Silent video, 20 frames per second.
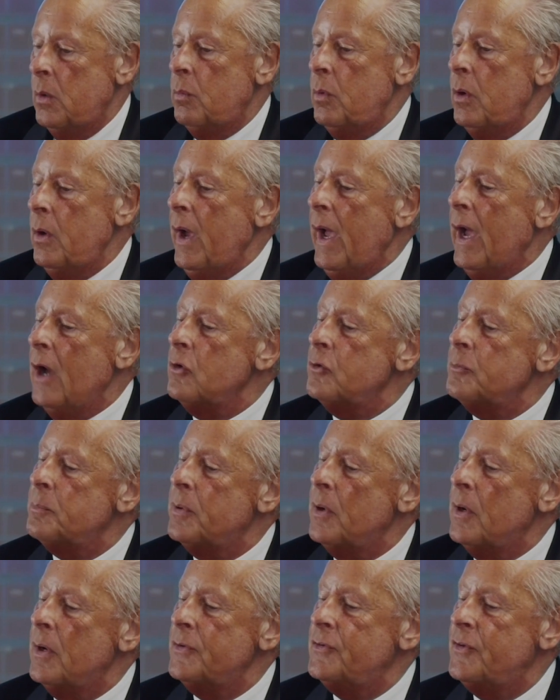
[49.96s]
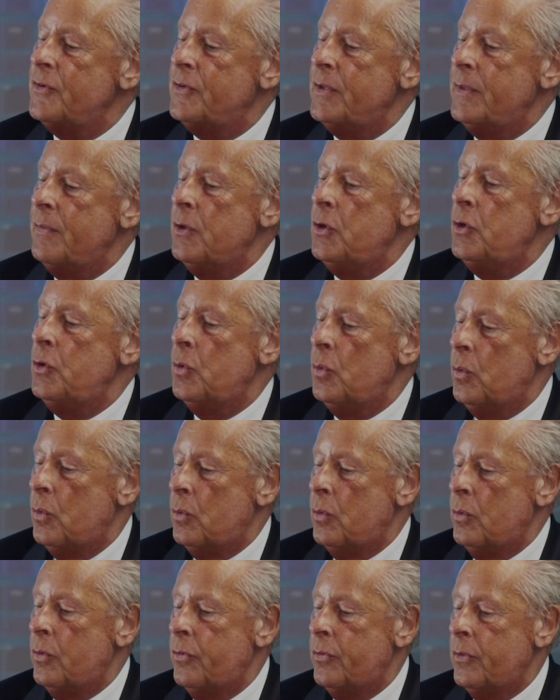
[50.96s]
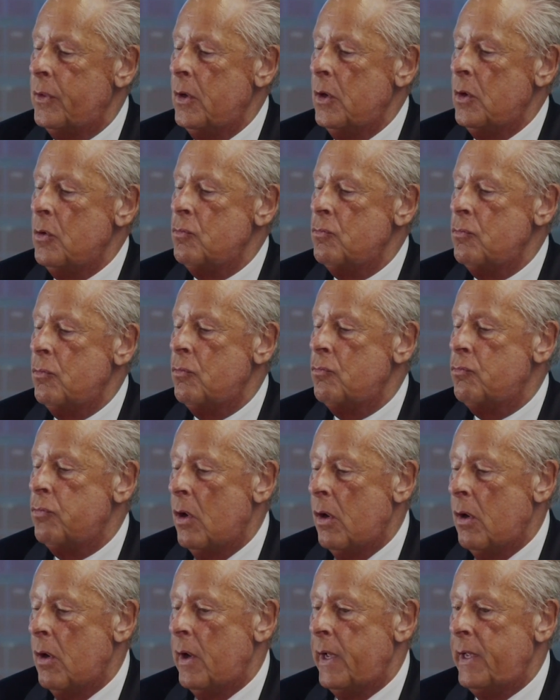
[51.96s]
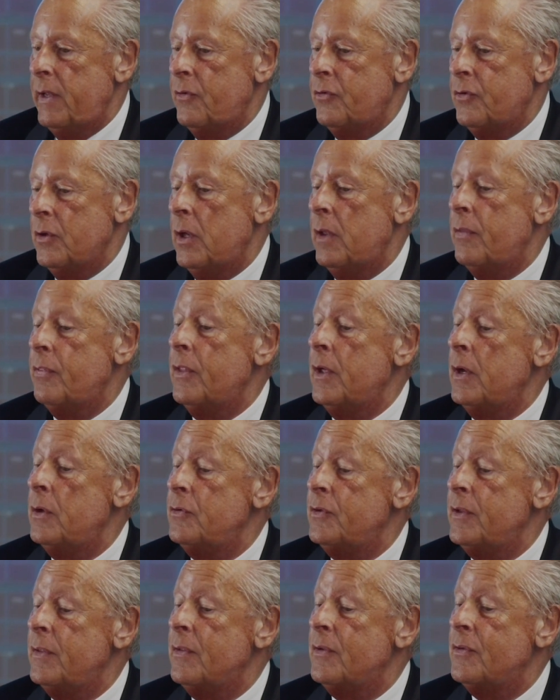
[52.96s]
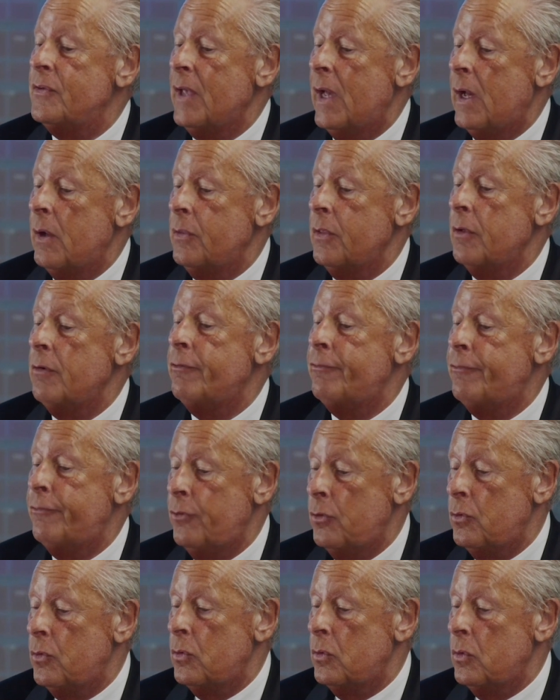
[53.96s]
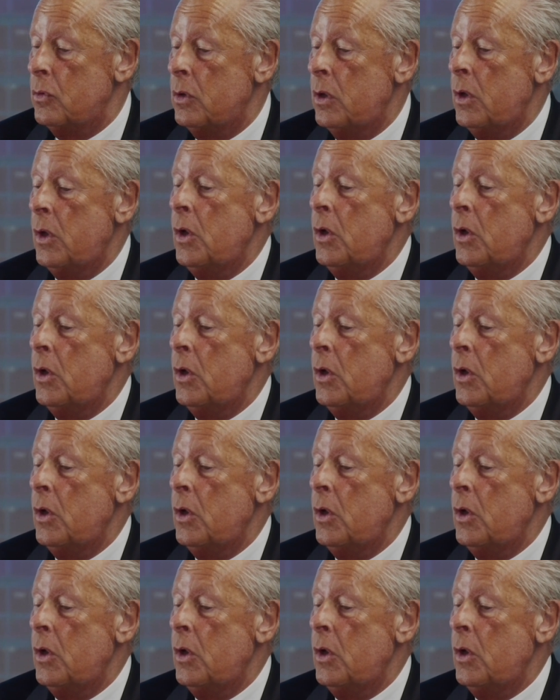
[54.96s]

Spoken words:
will house prices in the north rise and those in the south fall,